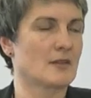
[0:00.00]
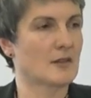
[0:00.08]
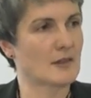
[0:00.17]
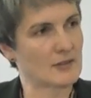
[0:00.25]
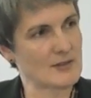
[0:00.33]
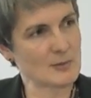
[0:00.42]

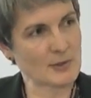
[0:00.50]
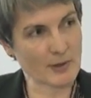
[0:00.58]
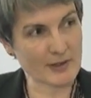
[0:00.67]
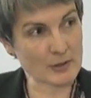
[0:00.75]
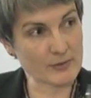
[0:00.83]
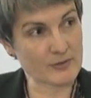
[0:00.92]
Now, there seem to be
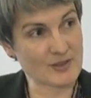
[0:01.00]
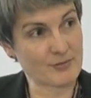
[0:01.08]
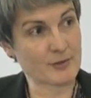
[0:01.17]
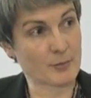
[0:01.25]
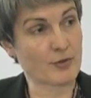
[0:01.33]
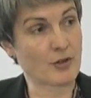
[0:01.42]
quite a lot of
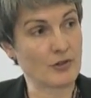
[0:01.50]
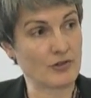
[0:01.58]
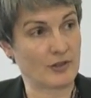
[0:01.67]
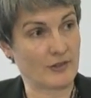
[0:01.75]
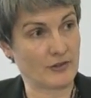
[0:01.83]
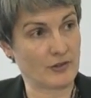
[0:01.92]
different
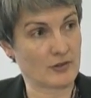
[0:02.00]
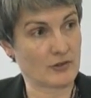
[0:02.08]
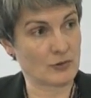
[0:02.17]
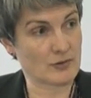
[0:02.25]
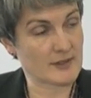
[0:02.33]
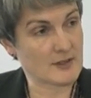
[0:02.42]
approaches to the
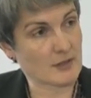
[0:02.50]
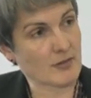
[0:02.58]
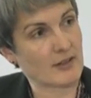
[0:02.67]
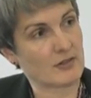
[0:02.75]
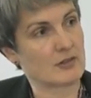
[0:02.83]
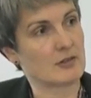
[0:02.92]
sort of
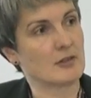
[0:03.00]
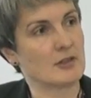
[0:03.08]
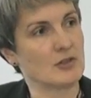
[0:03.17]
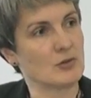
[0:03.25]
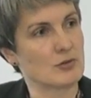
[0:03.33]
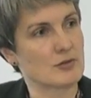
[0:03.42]
integration
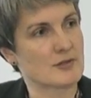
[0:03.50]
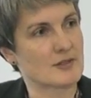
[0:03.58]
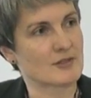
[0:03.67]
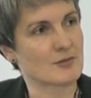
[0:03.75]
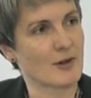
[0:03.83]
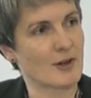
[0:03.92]
that you're
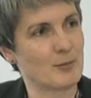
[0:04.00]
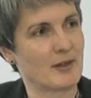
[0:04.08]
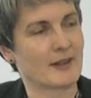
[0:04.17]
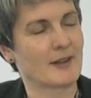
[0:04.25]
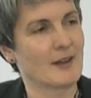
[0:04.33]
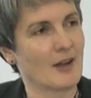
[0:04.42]

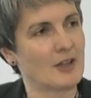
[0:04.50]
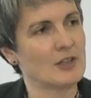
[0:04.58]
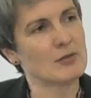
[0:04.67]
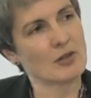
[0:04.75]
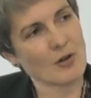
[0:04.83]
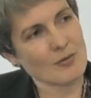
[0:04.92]
describing. Are
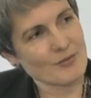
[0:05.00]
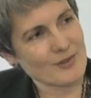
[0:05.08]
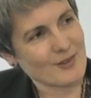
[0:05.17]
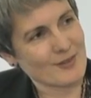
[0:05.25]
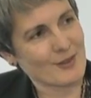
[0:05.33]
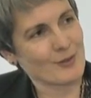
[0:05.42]
you
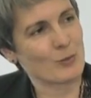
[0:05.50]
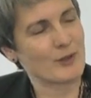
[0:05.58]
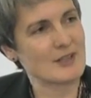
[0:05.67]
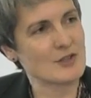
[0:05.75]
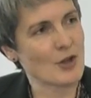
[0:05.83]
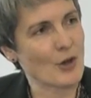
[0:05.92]
confident that
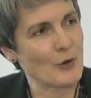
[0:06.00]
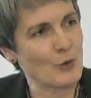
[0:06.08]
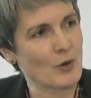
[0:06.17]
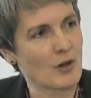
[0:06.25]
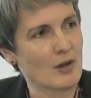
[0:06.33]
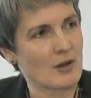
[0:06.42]
we
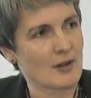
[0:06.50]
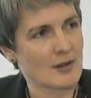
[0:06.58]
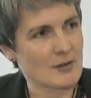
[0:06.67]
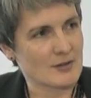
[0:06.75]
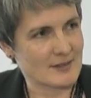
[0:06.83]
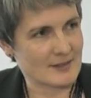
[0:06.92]
know
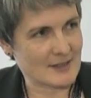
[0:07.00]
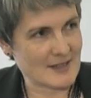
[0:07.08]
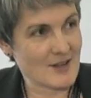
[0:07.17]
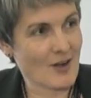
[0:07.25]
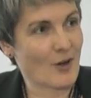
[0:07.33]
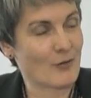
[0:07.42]

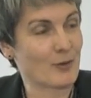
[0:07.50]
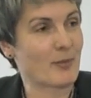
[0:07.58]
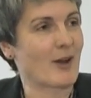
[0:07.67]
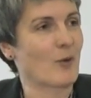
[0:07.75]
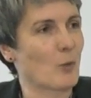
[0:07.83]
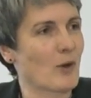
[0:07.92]
enough
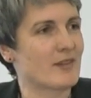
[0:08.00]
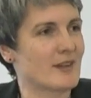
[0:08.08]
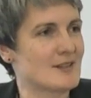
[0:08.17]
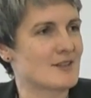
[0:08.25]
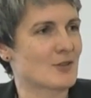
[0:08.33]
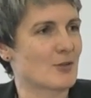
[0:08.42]
about whether
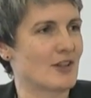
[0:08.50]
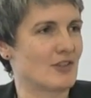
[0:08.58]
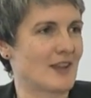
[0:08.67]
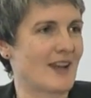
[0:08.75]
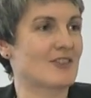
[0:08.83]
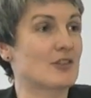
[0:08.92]

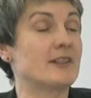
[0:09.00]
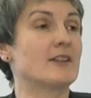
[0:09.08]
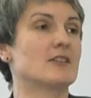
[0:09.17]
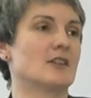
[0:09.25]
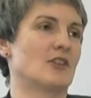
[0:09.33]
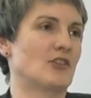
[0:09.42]
integration actually
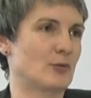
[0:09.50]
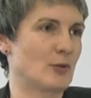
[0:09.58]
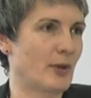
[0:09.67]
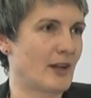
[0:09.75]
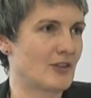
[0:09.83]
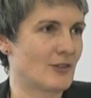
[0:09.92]
exists from
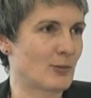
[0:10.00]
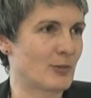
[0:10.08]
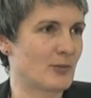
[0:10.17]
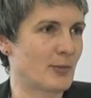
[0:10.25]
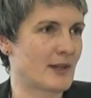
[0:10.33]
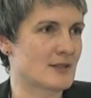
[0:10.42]
a patient's
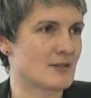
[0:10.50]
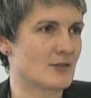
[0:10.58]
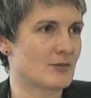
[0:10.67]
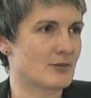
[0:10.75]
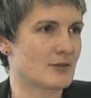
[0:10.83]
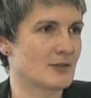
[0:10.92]

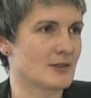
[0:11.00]
perspective?